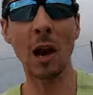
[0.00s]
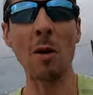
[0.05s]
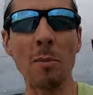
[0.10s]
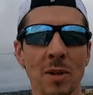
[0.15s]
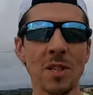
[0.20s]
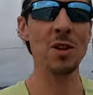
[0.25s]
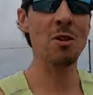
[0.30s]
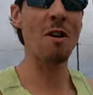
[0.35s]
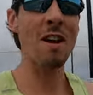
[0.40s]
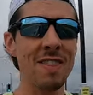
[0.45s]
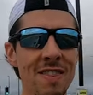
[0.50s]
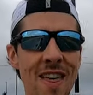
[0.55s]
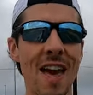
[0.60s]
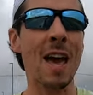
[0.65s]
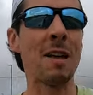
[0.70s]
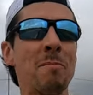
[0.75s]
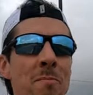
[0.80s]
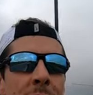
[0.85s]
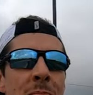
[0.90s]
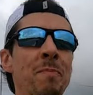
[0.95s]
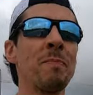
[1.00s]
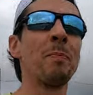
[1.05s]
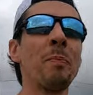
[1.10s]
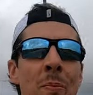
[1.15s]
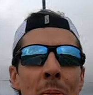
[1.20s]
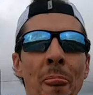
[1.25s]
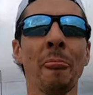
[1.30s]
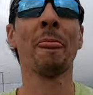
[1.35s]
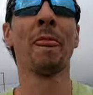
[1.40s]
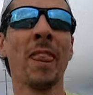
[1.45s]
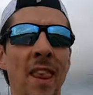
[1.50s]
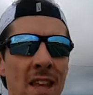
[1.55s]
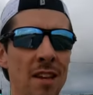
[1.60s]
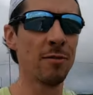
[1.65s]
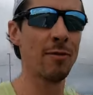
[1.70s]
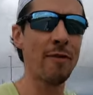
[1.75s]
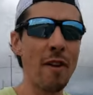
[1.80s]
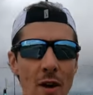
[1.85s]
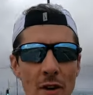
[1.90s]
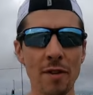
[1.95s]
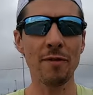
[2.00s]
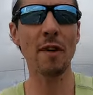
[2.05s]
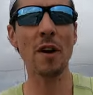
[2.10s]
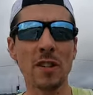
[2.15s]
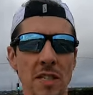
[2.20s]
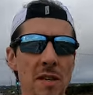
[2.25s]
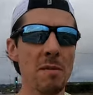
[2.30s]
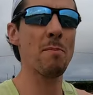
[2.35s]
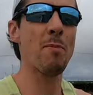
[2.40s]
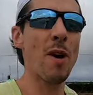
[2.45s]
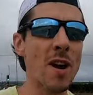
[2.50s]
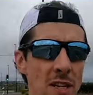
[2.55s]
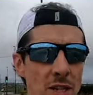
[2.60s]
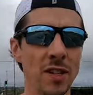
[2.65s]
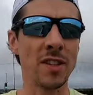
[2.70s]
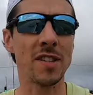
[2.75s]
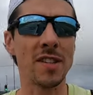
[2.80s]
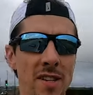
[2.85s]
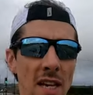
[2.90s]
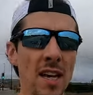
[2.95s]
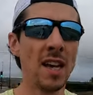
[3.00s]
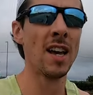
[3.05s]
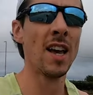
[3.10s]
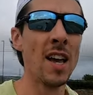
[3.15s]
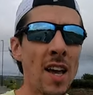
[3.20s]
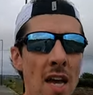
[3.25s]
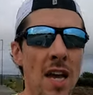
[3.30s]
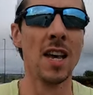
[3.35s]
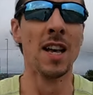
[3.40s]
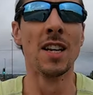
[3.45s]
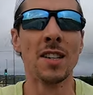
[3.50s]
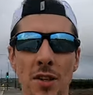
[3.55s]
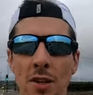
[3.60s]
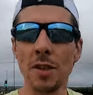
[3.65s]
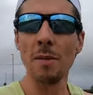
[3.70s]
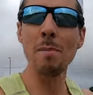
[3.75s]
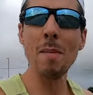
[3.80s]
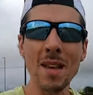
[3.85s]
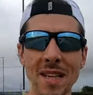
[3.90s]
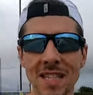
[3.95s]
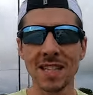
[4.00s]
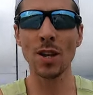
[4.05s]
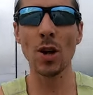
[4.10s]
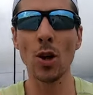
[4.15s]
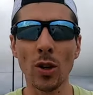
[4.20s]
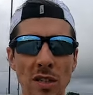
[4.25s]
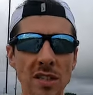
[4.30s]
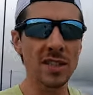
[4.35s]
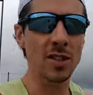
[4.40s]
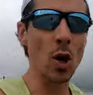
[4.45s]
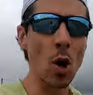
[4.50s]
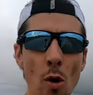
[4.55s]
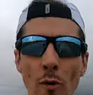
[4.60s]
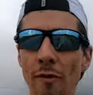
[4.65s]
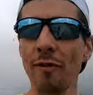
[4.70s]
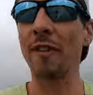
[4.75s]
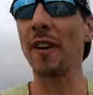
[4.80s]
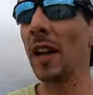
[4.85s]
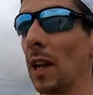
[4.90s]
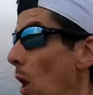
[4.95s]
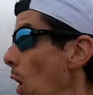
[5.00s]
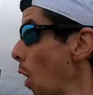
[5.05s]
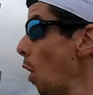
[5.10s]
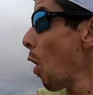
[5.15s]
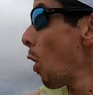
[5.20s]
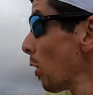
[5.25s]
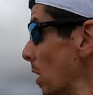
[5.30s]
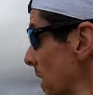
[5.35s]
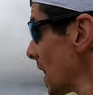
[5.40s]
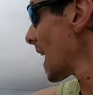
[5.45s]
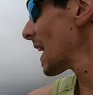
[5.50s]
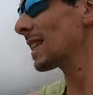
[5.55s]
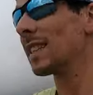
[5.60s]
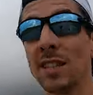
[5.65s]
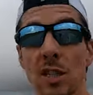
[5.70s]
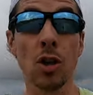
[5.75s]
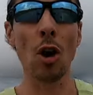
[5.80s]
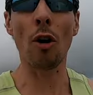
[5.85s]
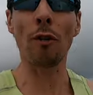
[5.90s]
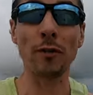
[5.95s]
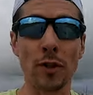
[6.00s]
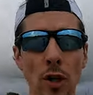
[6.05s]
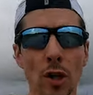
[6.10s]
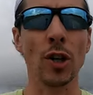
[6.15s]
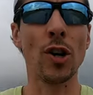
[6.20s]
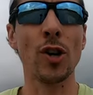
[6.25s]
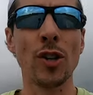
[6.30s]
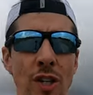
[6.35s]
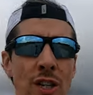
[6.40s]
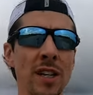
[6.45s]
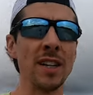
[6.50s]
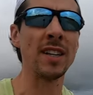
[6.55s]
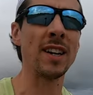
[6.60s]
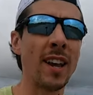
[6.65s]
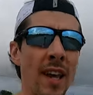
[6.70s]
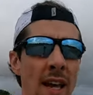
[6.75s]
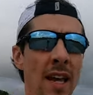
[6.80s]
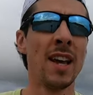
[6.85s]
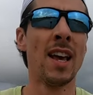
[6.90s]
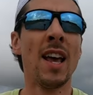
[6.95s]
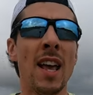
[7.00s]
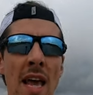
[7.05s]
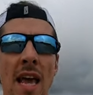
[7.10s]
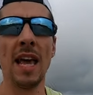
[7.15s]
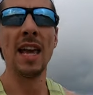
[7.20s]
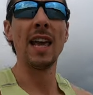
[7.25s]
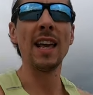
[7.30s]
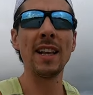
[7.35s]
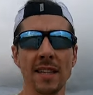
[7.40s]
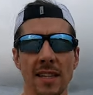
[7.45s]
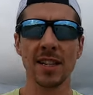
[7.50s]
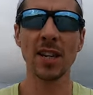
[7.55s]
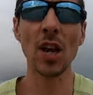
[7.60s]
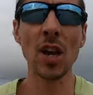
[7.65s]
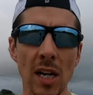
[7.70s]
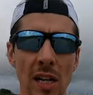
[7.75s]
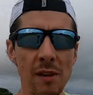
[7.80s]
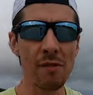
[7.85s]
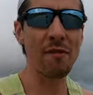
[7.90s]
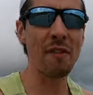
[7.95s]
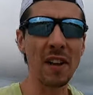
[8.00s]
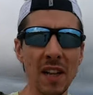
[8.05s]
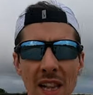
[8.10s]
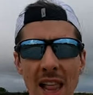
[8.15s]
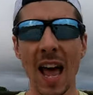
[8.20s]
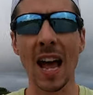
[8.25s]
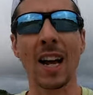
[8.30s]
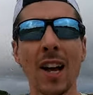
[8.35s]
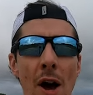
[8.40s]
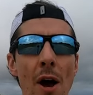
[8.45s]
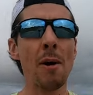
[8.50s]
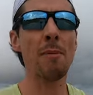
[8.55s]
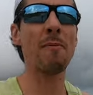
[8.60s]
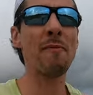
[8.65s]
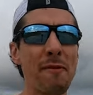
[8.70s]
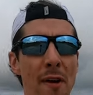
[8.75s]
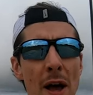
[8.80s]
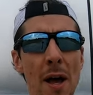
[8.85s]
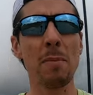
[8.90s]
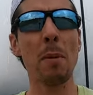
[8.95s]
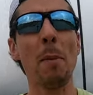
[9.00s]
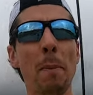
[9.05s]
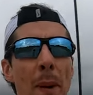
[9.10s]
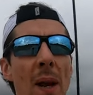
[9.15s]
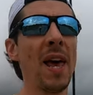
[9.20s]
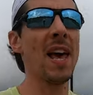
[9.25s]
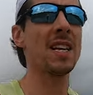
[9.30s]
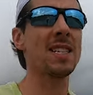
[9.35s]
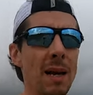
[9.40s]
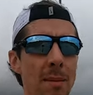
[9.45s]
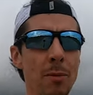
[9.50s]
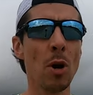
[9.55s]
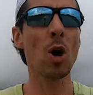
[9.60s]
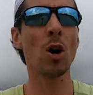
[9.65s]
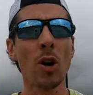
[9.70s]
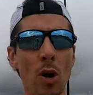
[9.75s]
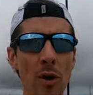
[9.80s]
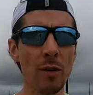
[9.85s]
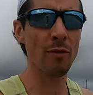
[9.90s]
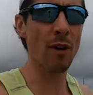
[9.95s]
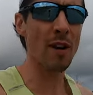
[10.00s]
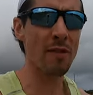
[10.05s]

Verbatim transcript: kilometre in then. Very first impressions. So the midsoles don't feel all that soft or cushioned you can certainly feel that carbon fiber plate. I'm not going